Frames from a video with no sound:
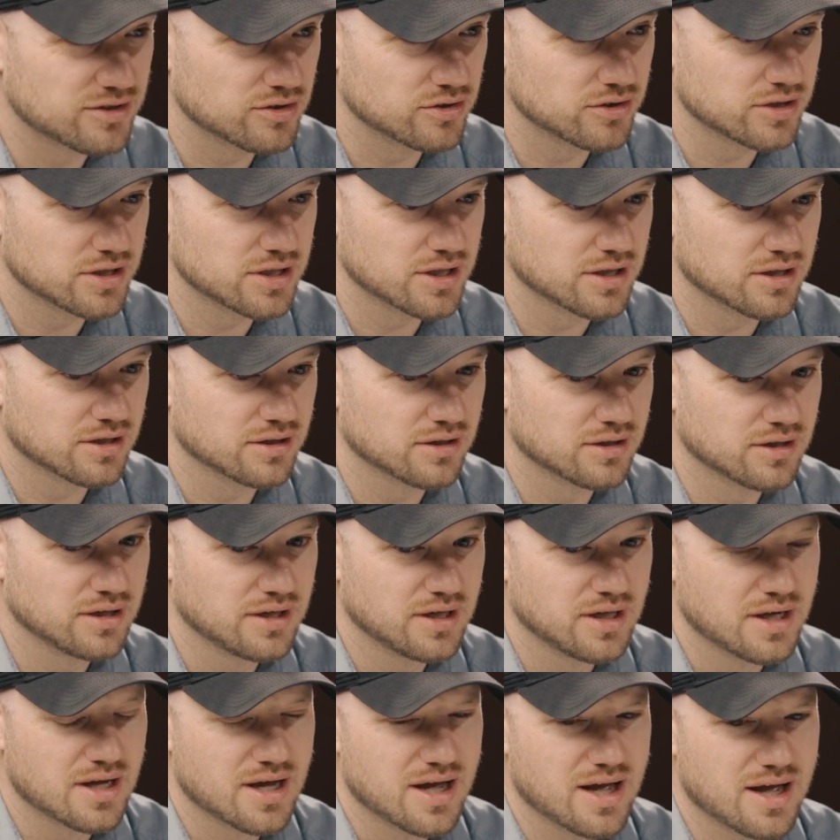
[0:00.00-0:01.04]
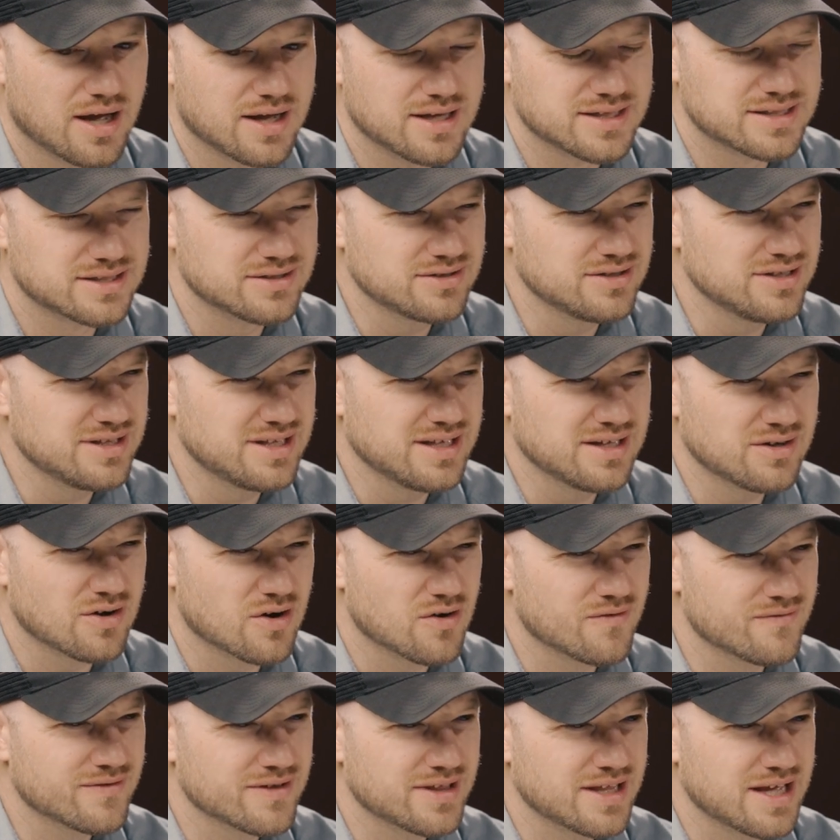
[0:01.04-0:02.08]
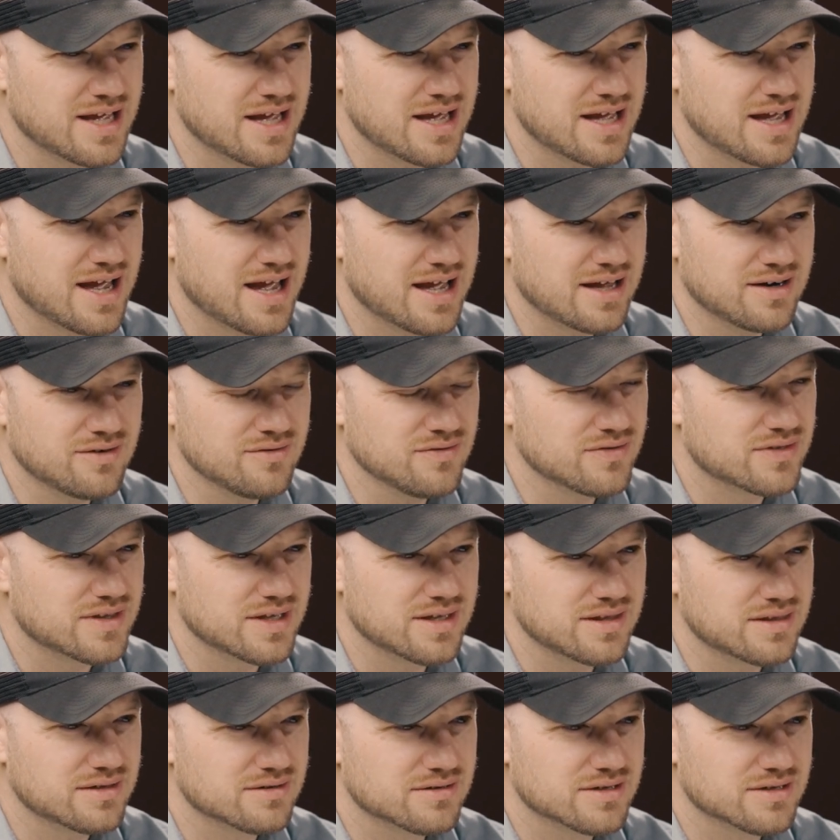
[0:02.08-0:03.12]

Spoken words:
30 year. Is there anything over that? I don't think there